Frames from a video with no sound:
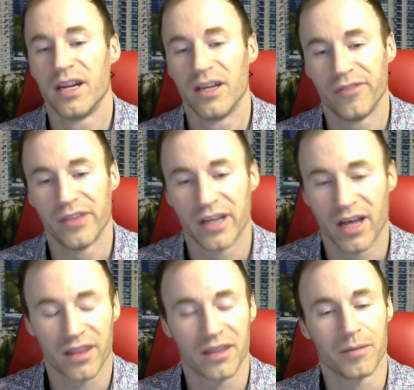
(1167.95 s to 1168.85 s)
If they
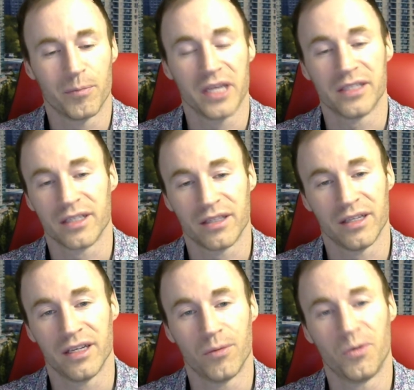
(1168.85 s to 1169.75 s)
got
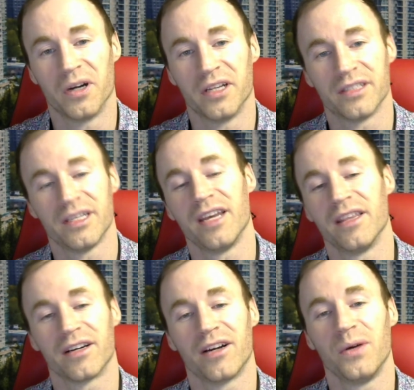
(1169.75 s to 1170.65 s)
basically a warning saying
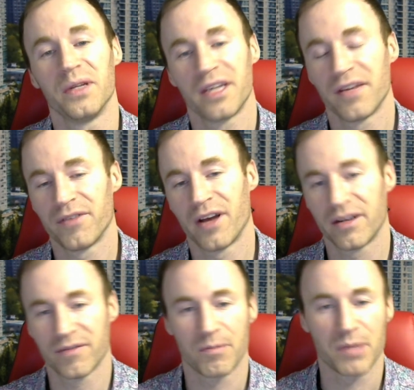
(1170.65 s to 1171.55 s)
they're going to get
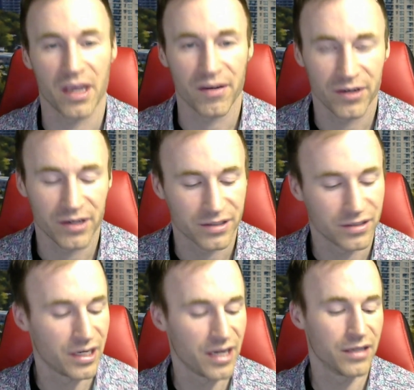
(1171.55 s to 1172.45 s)
fined if the behavior doesn't
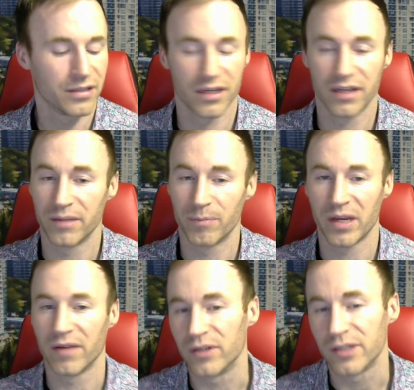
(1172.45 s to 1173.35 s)
change, and the
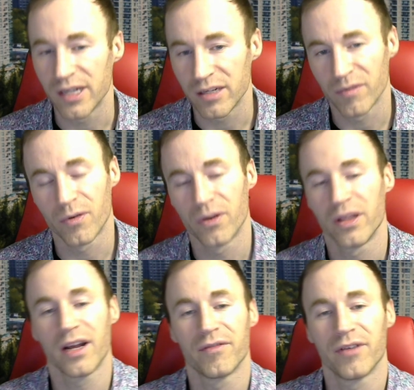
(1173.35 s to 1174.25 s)
behavior changed before
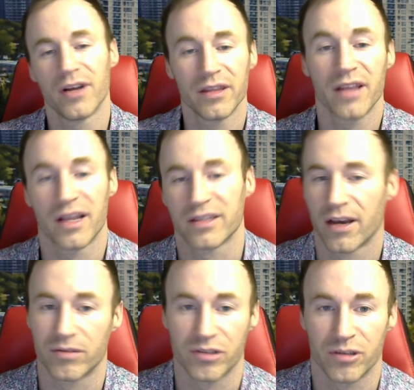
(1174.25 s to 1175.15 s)
they got fined, then that's
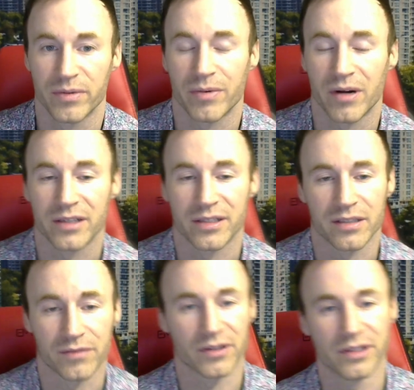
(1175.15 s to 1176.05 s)
how it should be
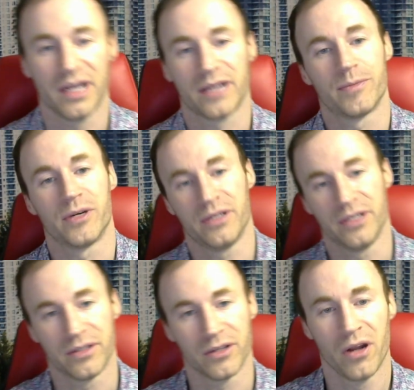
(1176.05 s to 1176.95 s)
processed for the next
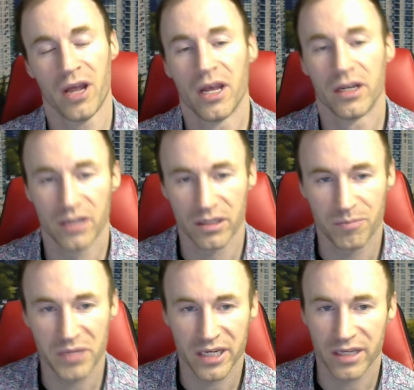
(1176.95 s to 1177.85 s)
person. So just
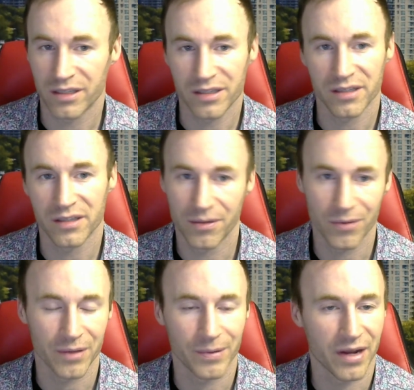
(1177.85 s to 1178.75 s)
be consistent
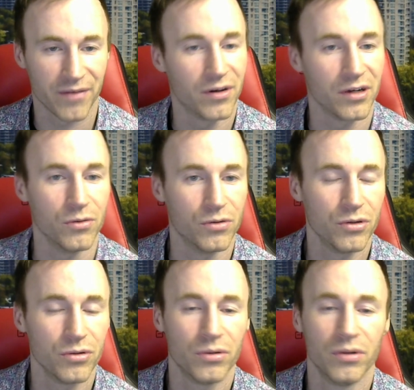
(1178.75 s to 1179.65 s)
with whatever you
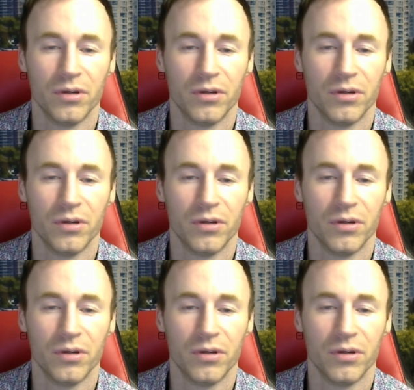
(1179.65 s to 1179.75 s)
do.